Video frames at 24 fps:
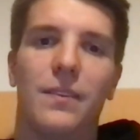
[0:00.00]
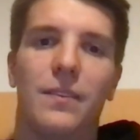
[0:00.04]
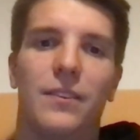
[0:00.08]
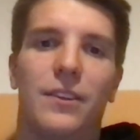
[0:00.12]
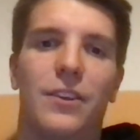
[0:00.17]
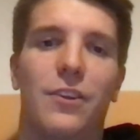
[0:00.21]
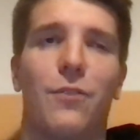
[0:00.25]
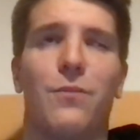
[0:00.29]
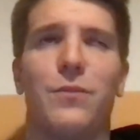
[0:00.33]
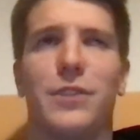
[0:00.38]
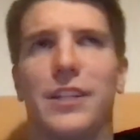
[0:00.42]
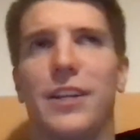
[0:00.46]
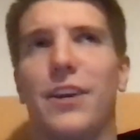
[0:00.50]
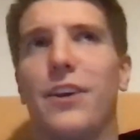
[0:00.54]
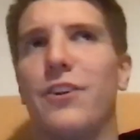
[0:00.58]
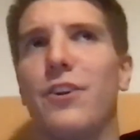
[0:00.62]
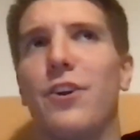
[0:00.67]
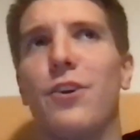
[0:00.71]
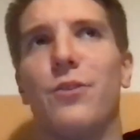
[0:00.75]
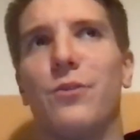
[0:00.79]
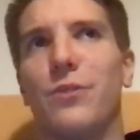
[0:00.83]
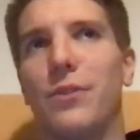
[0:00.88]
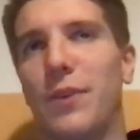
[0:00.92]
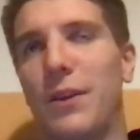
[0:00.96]
And obviously, I
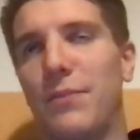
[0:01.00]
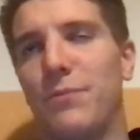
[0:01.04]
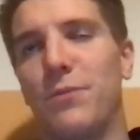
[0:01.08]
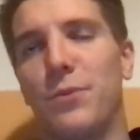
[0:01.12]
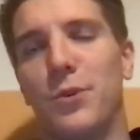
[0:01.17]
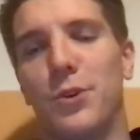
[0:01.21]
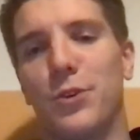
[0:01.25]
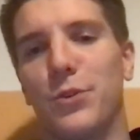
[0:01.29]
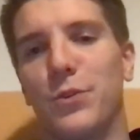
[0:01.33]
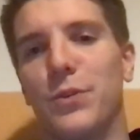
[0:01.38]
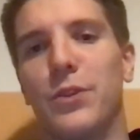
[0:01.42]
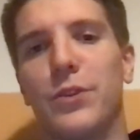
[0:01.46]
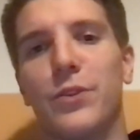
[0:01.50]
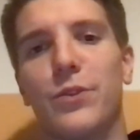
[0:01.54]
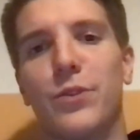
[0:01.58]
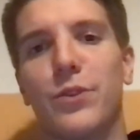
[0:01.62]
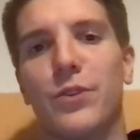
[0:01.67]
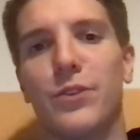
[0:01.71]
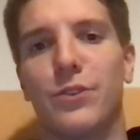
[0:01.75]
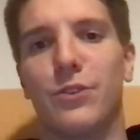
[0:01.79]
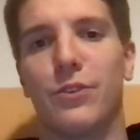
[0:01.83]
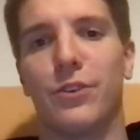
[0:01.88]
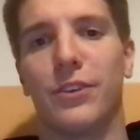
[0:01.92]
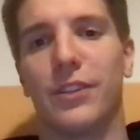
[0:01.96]
know, having worked with you,
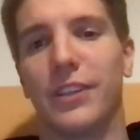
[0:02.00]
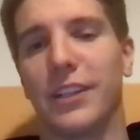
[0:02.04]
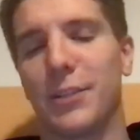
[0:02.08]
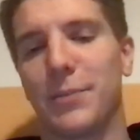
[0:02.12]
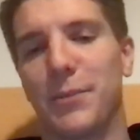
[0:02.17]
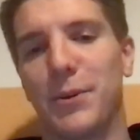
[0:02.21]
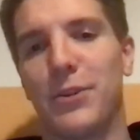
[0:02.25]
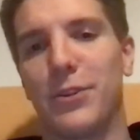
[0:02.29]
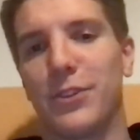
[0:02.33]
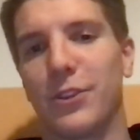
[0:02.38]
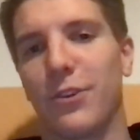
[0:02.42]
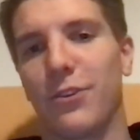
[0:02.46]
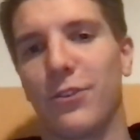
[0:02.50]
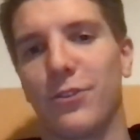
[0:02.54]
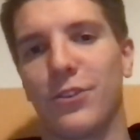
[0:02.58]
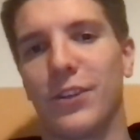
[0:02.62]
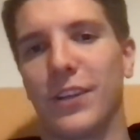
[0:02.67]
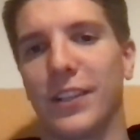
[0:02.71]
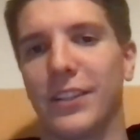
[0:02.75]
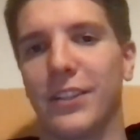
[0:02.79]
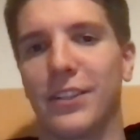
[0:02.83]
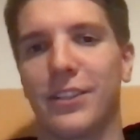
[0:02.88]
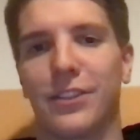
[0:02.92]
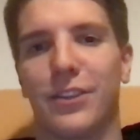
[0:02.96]
that you're an experienced
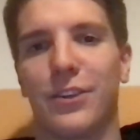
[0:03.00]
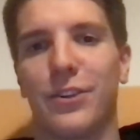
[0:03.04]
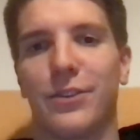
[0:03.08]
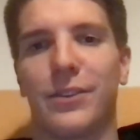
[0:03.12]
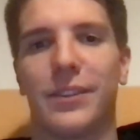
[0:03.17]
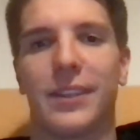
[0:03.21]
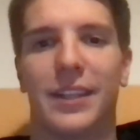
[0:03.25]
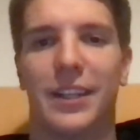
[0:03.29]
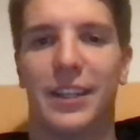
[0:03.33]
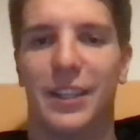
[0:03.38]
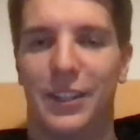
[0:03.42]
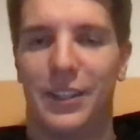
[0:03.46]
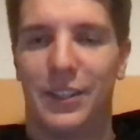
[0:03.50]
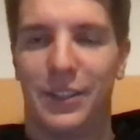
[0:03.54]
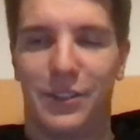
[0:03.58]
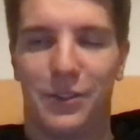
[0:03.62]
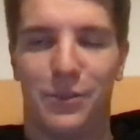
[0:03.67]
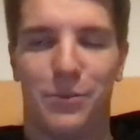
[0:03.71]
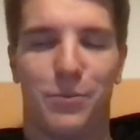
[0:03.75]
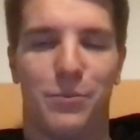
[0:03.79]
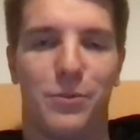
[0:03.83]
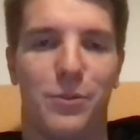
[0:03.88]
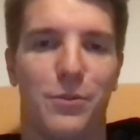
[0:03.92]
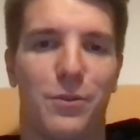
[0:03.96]
contractor, so
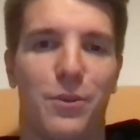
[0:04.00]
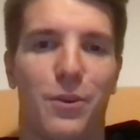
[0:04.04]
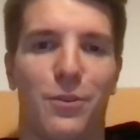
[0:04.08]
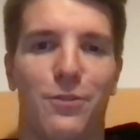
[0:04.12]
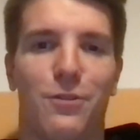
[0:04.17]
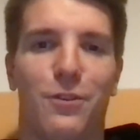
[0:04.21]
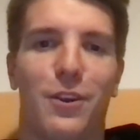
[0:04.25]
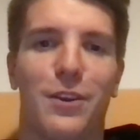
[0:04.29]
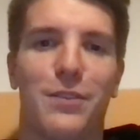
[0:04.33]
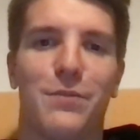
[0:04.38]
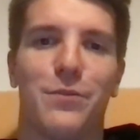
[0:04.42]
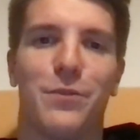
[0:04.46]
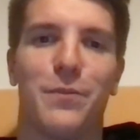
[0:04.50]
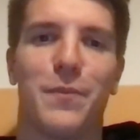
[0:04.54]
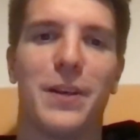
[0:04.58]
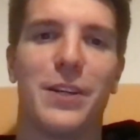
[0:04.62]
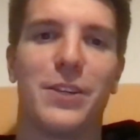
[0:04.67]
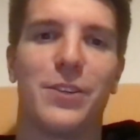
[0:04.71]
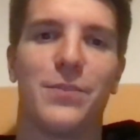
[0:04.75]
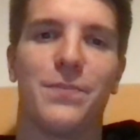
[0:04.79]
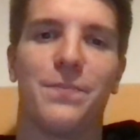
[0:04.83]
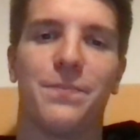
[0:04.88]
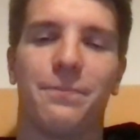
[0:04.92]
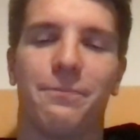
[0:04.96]
you've got the right
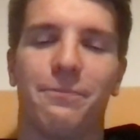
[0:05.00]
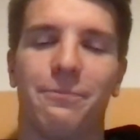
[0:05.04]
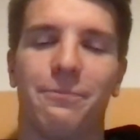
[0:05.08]
information.